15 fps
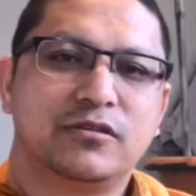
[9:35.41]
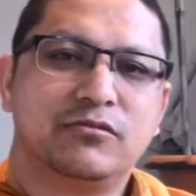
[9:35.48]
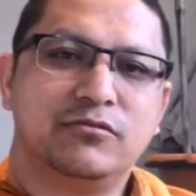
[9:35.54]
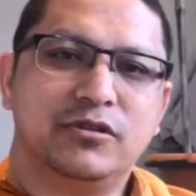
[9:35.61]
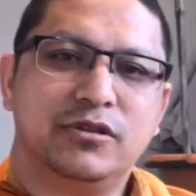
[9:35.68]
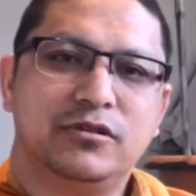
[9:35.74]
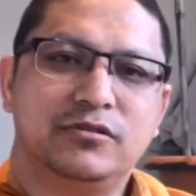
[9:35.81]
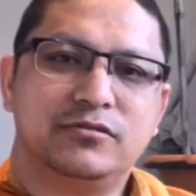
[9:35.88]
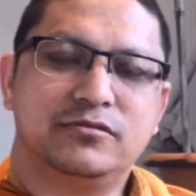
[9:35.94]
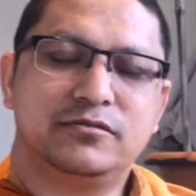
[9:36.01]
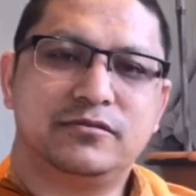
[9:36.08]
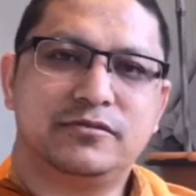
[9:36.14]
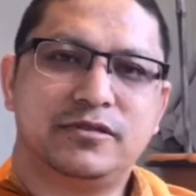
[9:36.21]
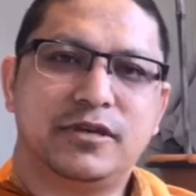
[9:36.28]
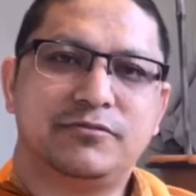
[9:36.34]
will
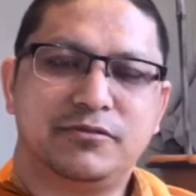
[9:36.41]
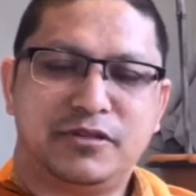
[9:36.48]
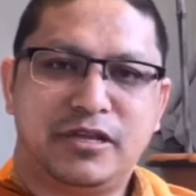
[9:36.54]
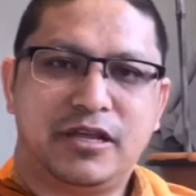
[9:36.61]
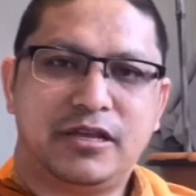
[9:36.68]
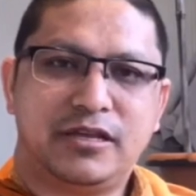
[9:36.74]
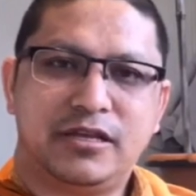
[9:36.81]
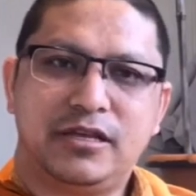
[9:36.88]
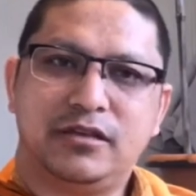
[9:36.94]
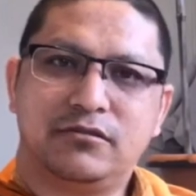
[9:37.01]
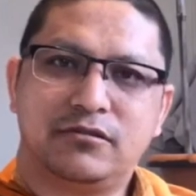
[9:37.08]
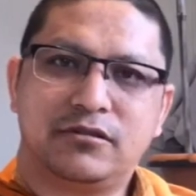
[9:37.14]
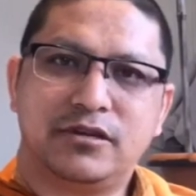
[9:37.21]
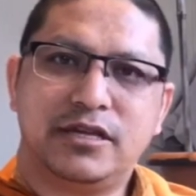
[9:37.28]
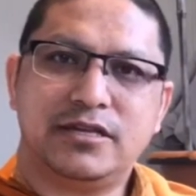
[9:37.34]
definitely
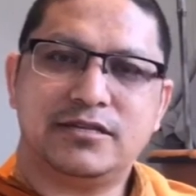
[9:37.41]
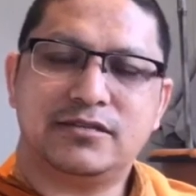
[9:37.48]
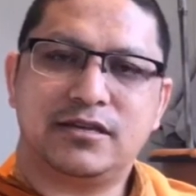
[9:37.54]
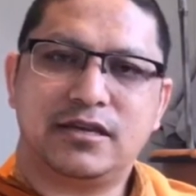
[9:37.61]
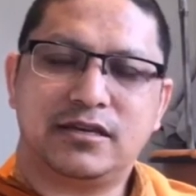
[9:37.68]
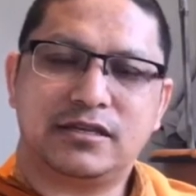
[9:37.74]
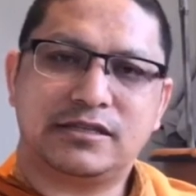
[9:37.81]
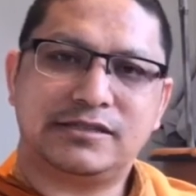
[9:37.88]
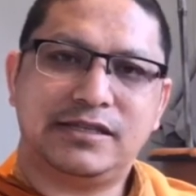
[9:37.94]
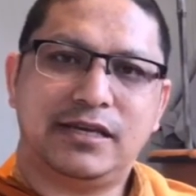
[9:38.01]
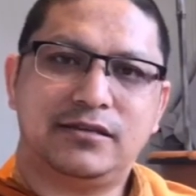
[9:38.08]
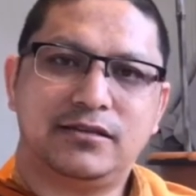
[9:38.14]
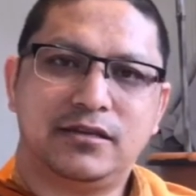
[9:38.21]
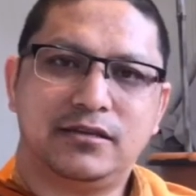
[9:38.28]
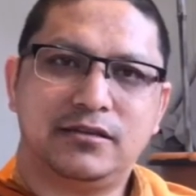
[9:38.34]
increase, and
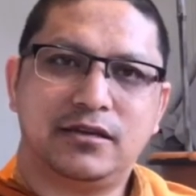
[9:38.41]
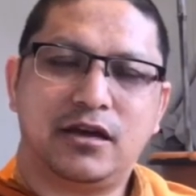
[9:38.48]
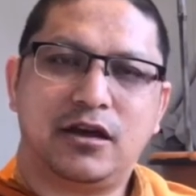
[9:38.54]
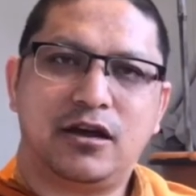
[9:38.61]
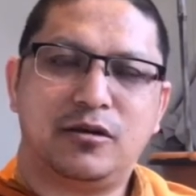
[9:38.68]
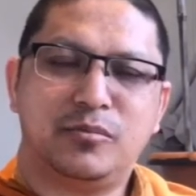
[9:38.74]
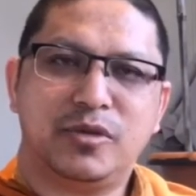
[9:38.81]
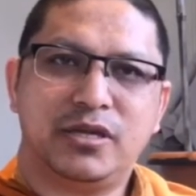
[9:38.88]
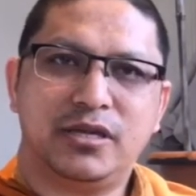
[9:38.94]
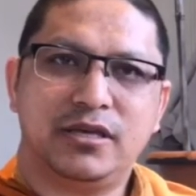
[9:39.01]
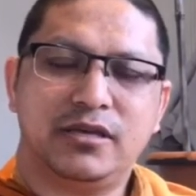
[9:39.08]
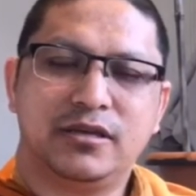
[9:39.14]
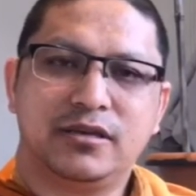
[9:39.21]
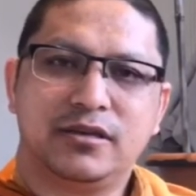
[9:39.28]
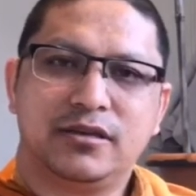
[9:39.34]
creating the harmony